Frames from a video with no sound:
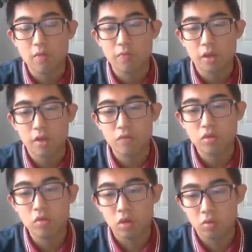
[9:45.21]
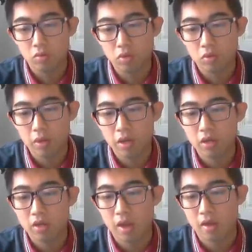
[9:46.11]
Now, if you got your main
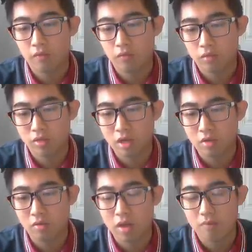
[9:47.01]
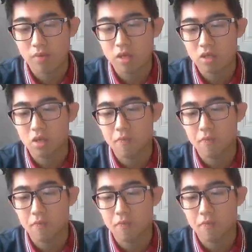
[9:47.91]
attacking force down that beach,